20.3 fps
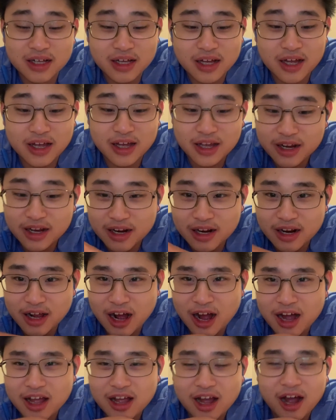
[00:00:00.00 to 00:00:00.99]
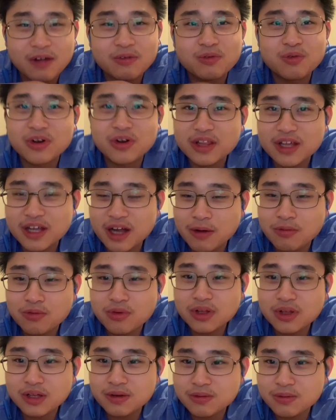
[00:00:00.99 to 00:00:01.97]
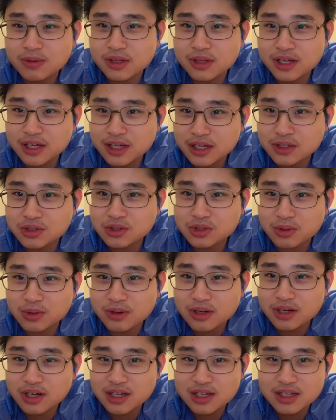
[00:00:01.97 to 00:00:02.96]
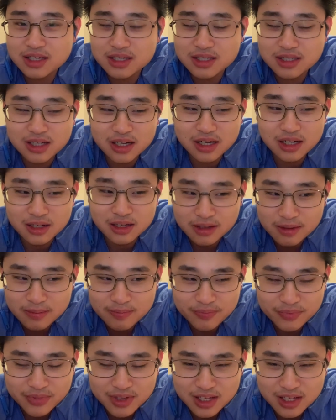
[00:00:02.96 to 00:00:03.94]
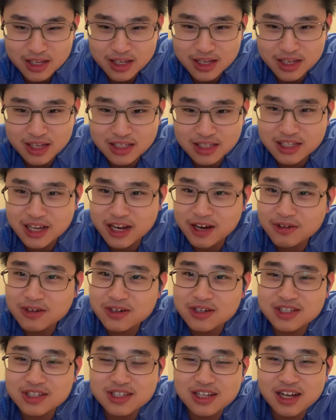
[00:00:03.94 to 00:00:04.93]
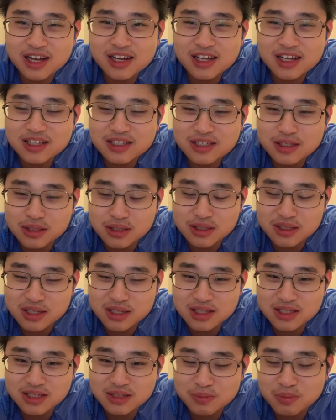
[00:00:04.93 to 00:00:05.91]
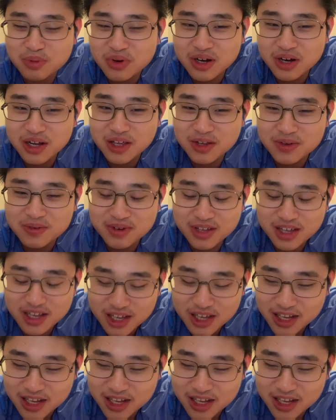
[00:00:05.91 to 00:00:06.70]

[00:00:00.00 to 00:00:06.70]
And I really enjoyed his character design. It's pretty unique.